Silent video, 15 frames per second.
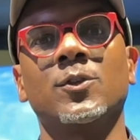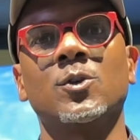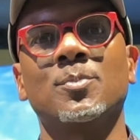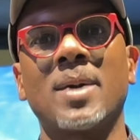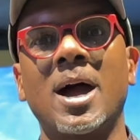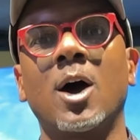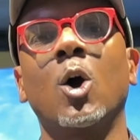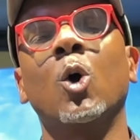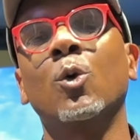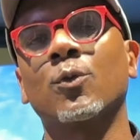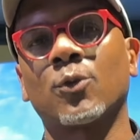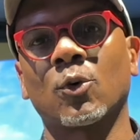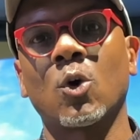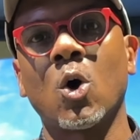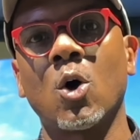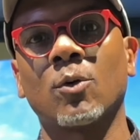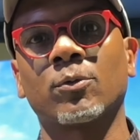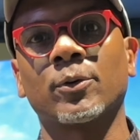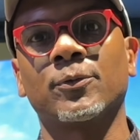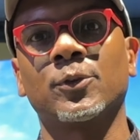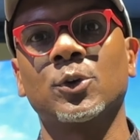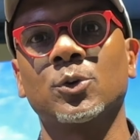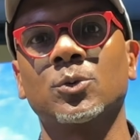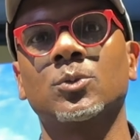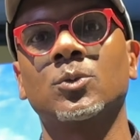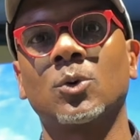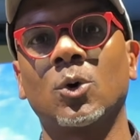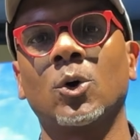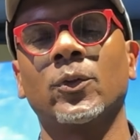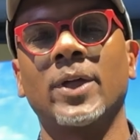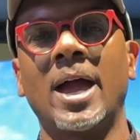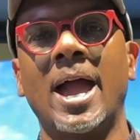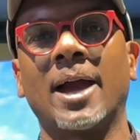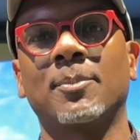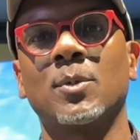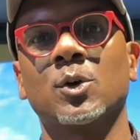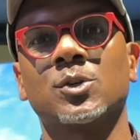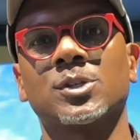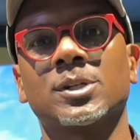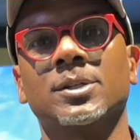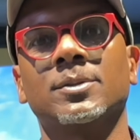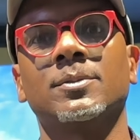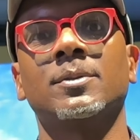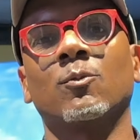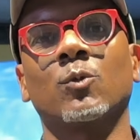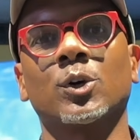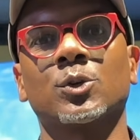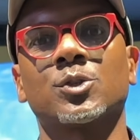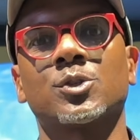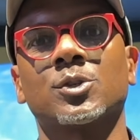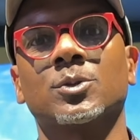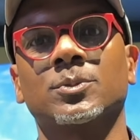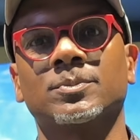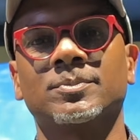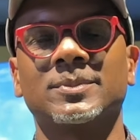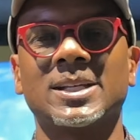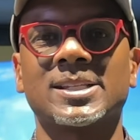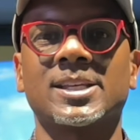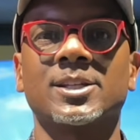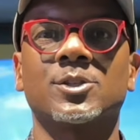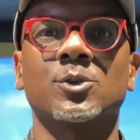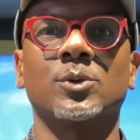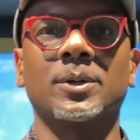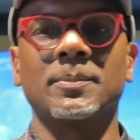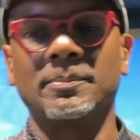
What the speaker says: you my overall review on the HackMotion real soon. Let's get to it.